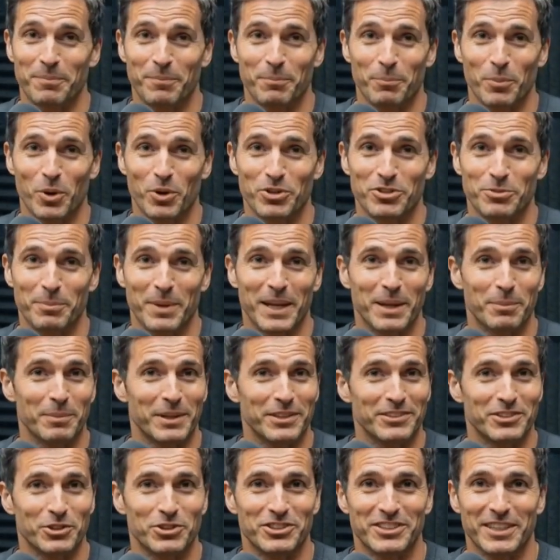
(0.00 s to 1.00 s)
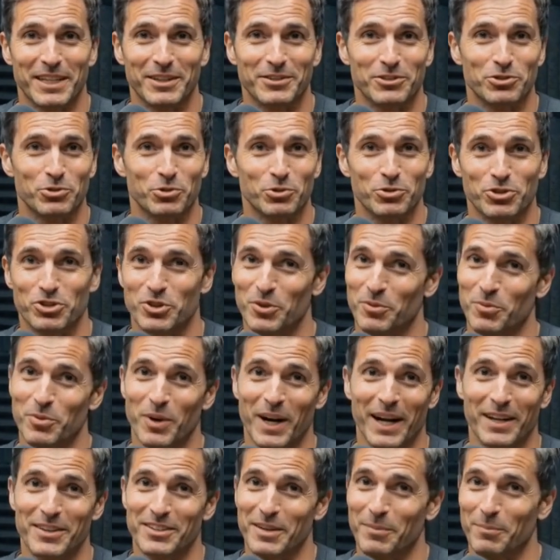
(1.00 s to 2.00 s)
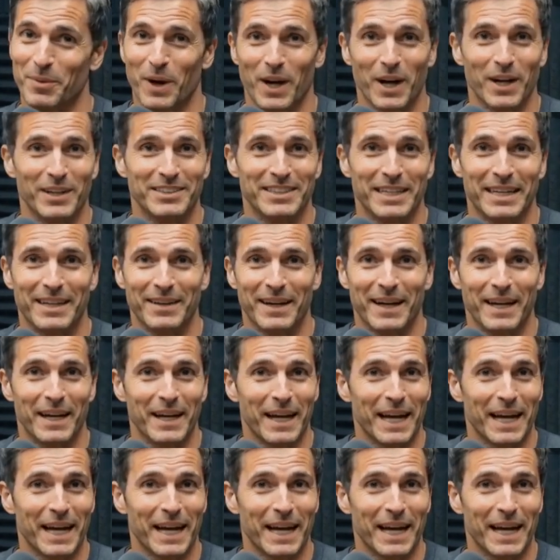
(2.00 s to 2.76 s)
Most payments are sent through direct deposit